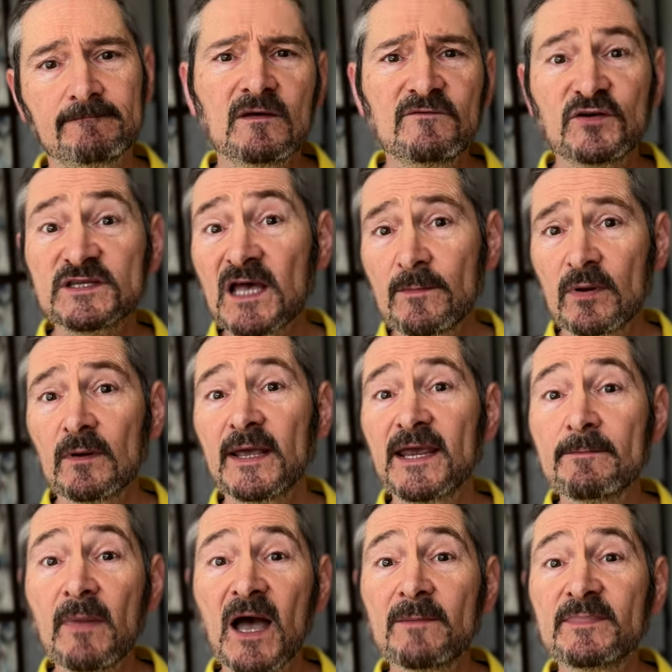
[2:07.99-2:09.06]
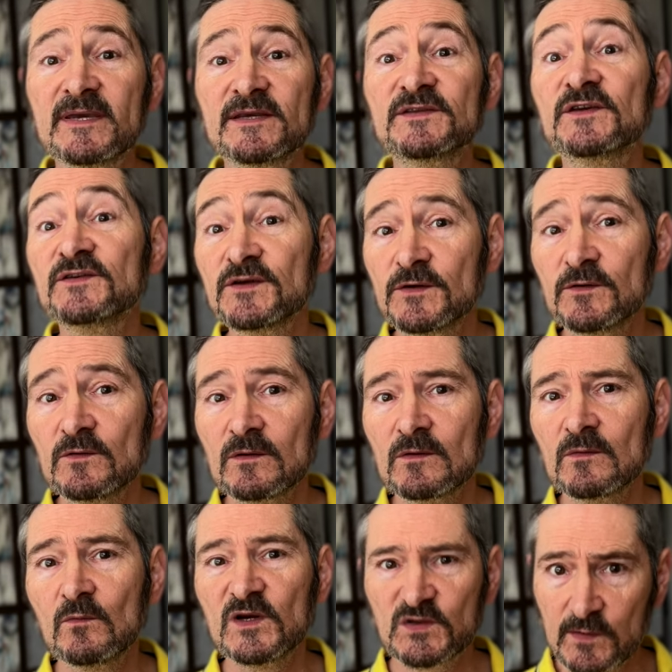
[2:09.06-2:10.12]
For example, it might be to do,
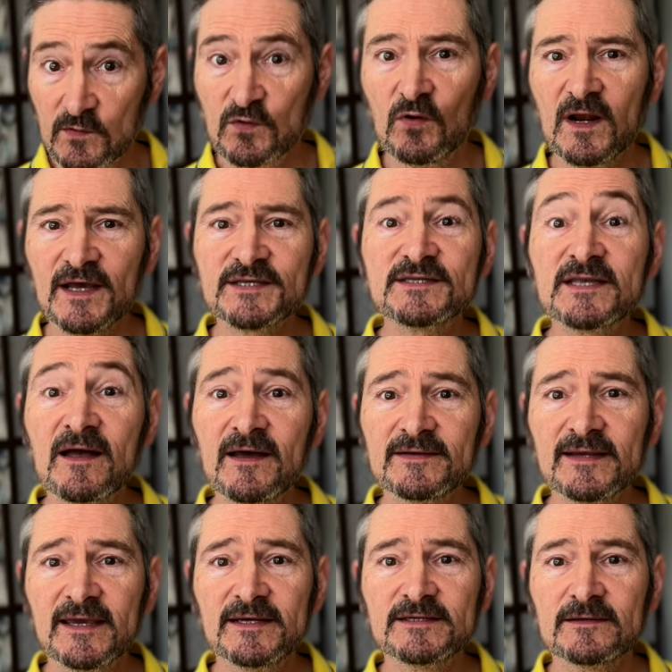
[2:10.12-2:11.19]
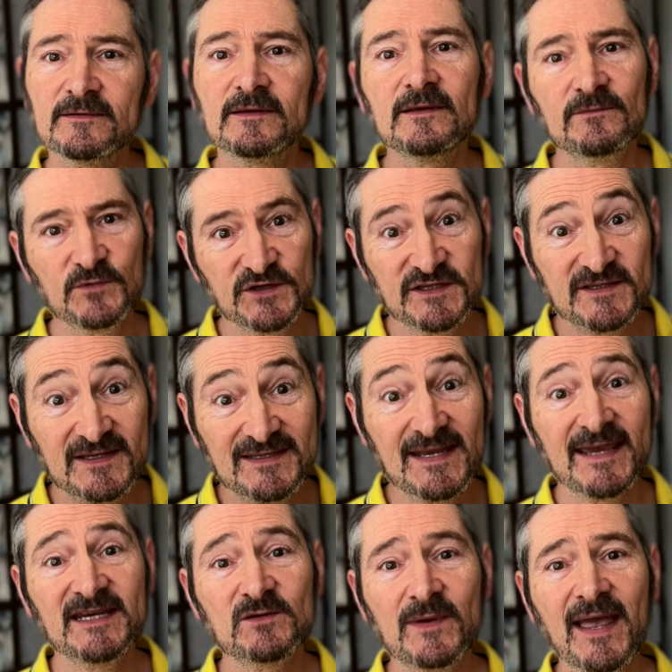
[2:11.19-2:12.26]
which we'll call our start date, which is the
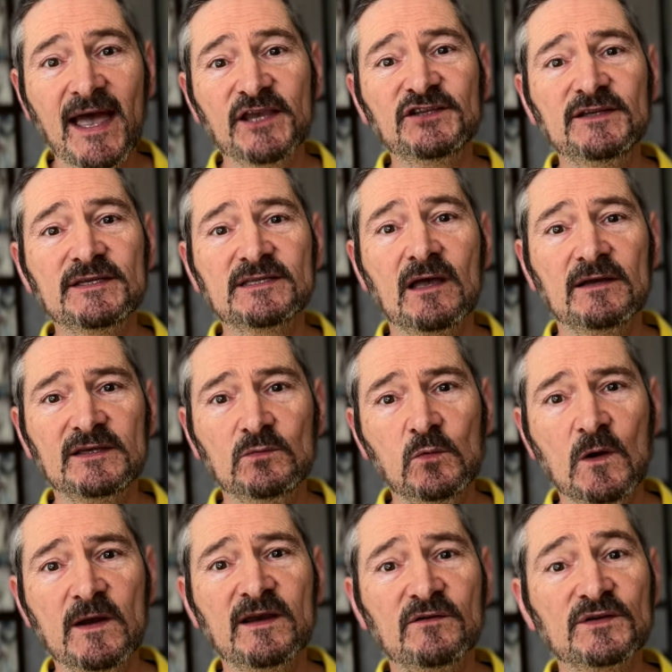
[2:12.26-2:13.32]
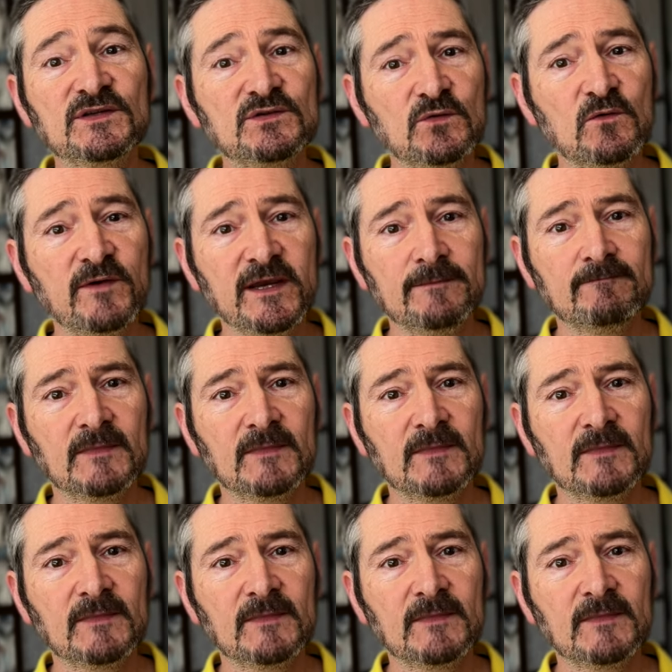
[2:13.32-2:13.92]
date we actually started work on a story,